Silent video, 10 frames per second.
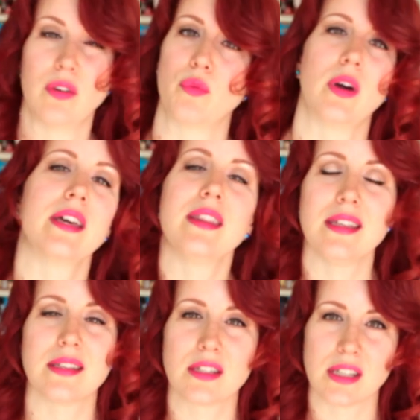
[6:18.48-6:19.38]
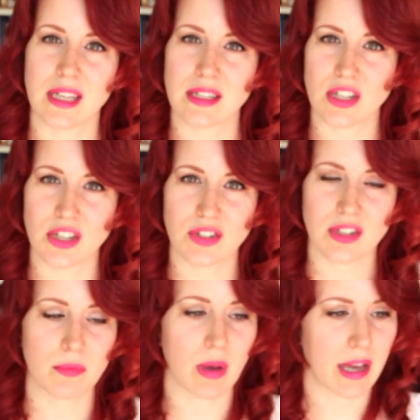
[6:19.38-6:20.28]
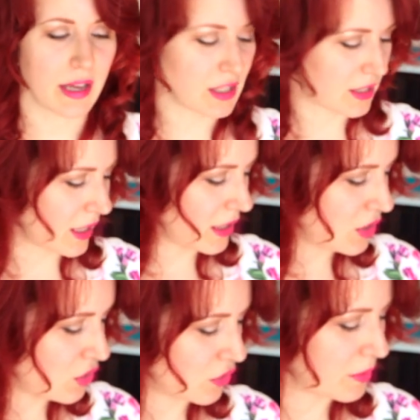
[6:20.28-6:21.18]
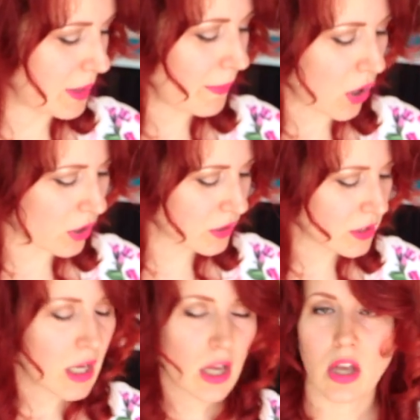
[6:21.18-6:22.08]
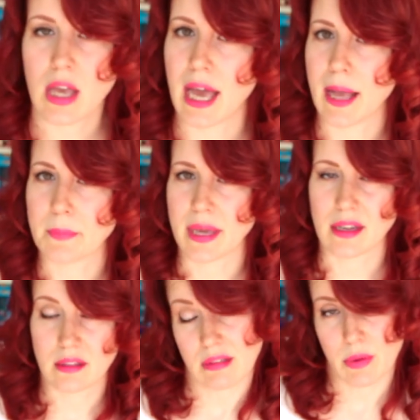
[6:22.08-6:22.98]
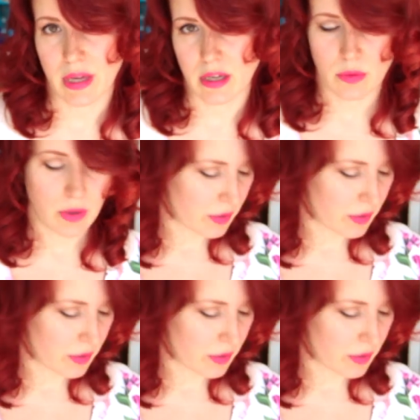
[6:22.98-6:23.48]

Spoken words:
of work to these to use them, I decided to store them in a box. And that way I know where